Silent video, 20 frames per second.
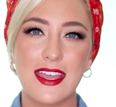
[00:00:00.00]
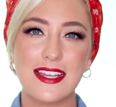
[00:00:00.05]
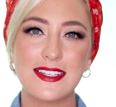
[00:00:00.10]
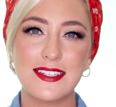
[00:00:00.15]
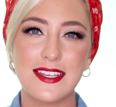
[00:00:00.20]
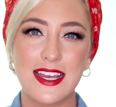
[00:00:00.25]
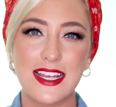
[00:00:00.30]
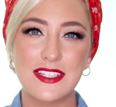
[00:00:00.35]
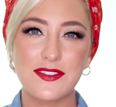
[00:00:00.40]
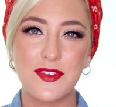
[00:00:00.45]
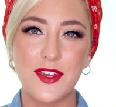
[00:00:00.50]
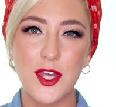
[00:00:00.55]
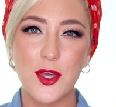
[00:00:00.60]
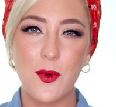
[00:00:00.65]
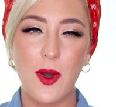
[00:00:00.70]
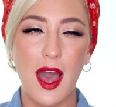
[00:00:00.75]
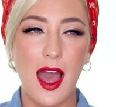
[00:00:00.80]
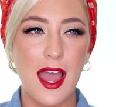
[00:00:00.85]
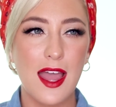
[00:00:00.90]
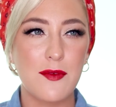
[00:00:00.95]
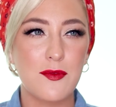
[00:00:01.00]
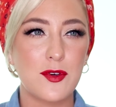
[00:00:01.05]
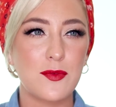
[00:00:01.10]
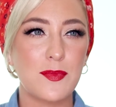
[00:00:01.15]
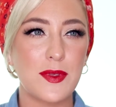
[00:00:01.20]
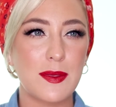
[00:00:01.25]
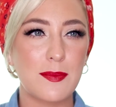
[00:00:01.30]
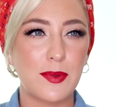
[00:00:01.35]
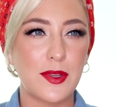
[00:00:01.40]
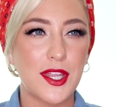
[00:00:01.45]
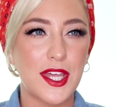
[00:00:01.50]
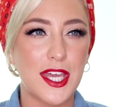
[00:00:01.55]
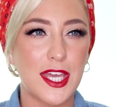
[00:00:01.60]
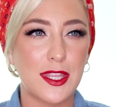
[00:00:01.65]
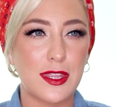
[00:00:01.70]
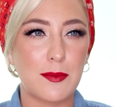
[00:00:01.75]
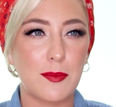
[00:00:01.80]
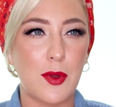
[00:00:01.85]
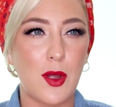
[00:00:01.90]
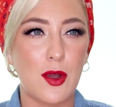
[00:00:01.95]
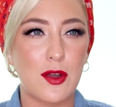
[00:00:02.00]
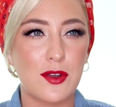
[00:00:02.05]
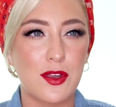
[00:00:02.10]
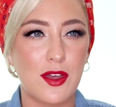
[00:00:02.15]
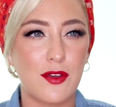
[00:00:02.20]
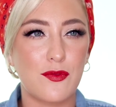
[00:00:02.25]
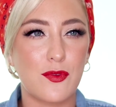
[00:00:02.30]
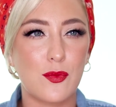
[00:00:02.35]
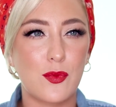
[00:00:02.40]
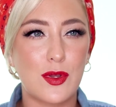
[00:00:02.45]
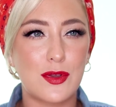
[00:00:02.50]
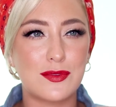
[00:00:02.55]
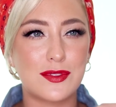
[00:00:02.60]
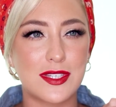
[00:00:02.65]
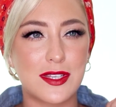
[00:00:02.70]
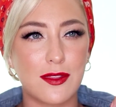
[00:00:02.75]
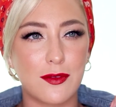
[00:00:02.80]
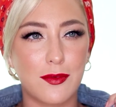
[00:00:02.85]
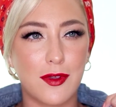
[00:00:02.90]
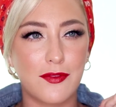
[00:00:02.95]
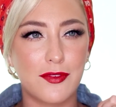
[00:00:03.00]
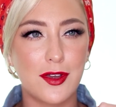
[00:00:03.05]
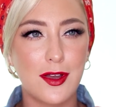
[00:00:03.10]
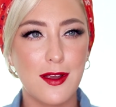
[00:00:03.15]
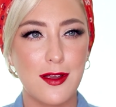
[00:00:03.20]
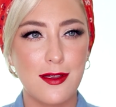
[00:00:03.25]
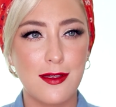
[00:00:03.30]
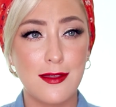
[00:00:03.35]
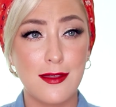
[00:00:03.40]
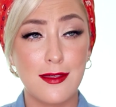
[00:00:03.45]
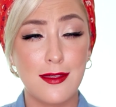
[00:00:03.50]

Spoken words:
In today's video, I will be playing the part of Rosie the Riveter.